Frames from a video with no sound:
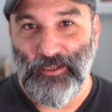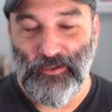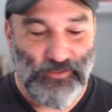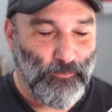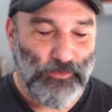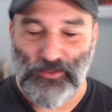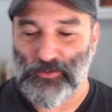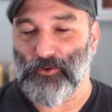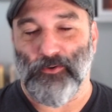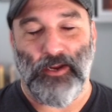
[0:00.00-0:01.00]
If something
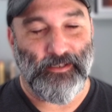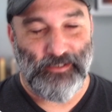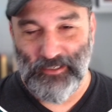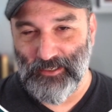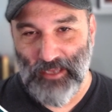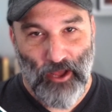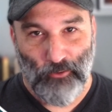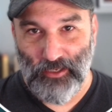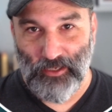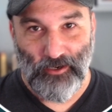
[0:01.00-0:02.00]
is crazy
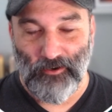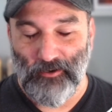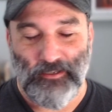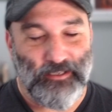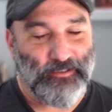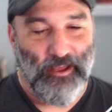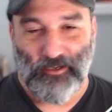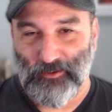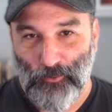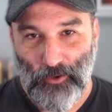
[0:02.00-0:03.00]
out there, he's
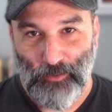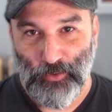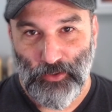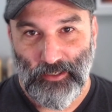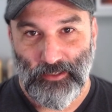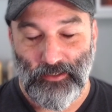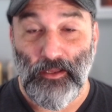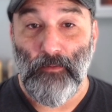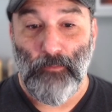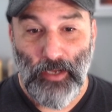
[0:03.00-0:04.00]
not going to want to put it in.